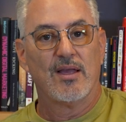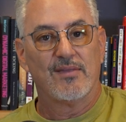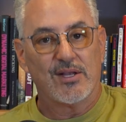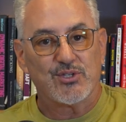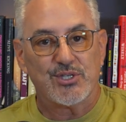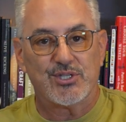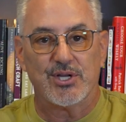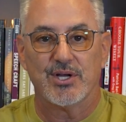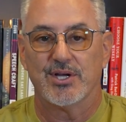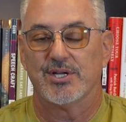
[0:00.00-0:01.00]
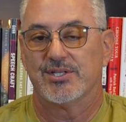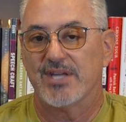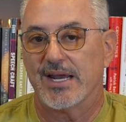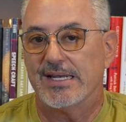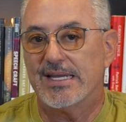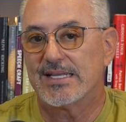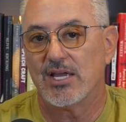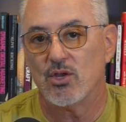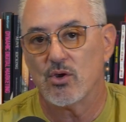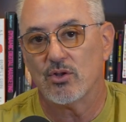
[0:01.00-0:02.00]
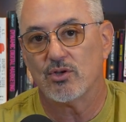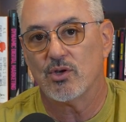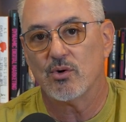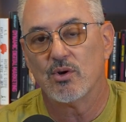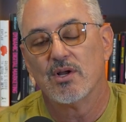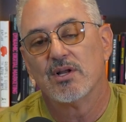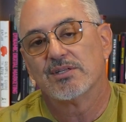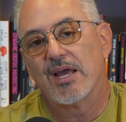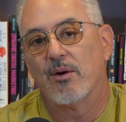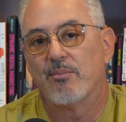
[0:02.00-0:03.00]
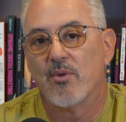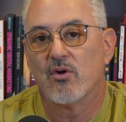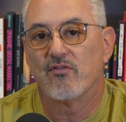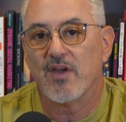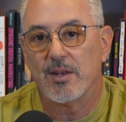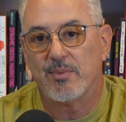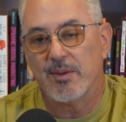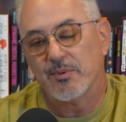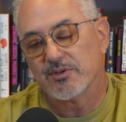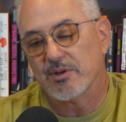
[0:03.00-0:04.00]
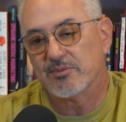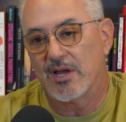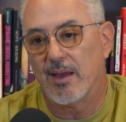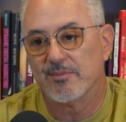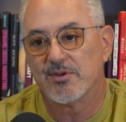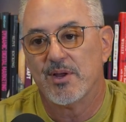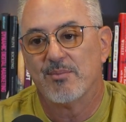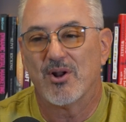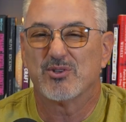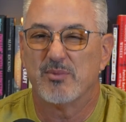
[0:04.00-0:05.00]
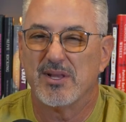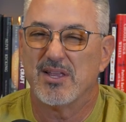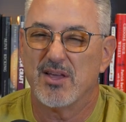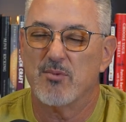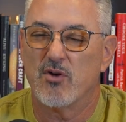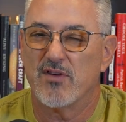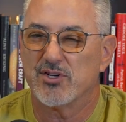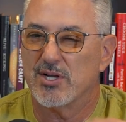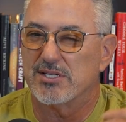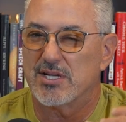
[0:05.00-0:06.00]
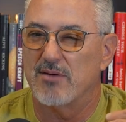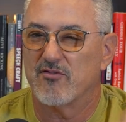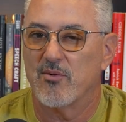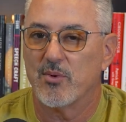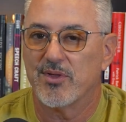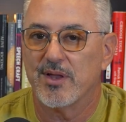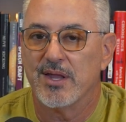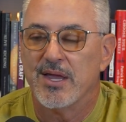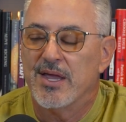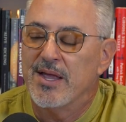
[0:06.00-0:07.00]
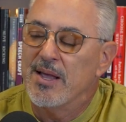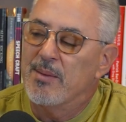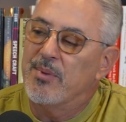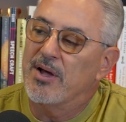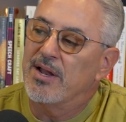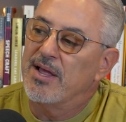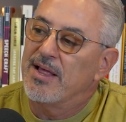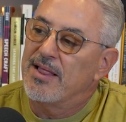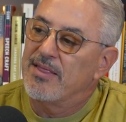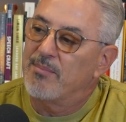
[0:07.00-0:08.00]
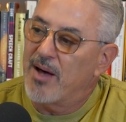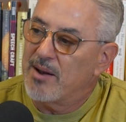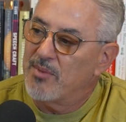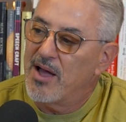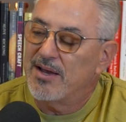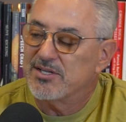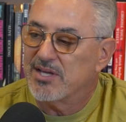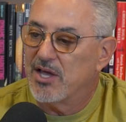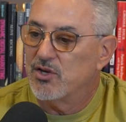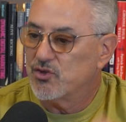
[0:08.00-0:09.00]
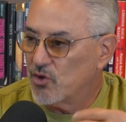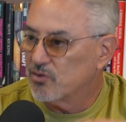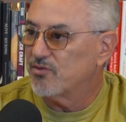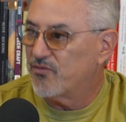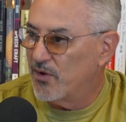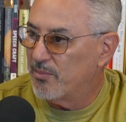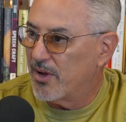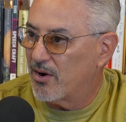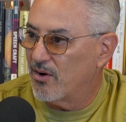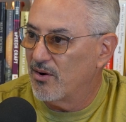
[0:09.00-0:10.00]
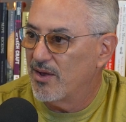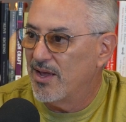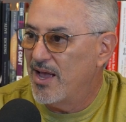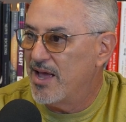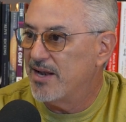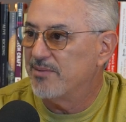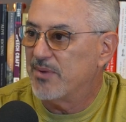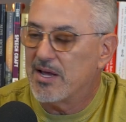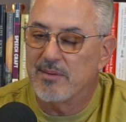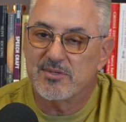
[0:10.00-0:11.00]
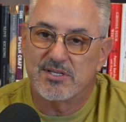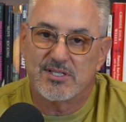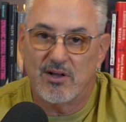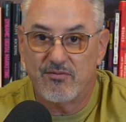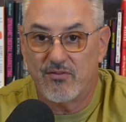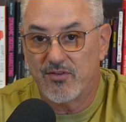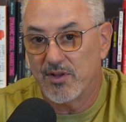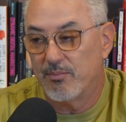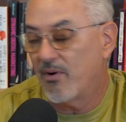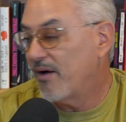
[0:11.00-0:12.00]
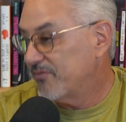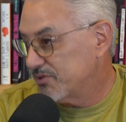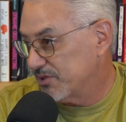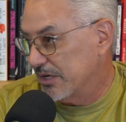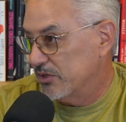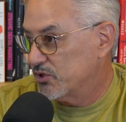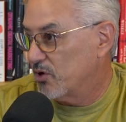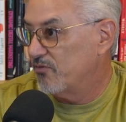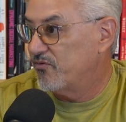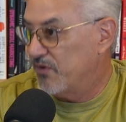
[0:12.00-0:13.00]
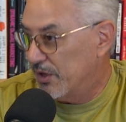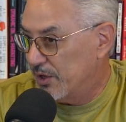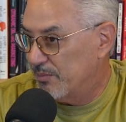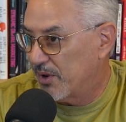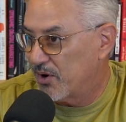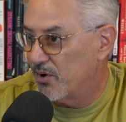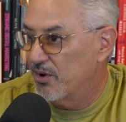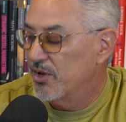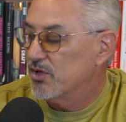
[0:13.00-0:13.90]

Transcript: That's just a technique that you can do to help motivate people sometimes, but ultimately the motivation has to come from within. But the bottom line is that you start to feel better, and it becomes a self-fulfilling prophecy. You start feeling better.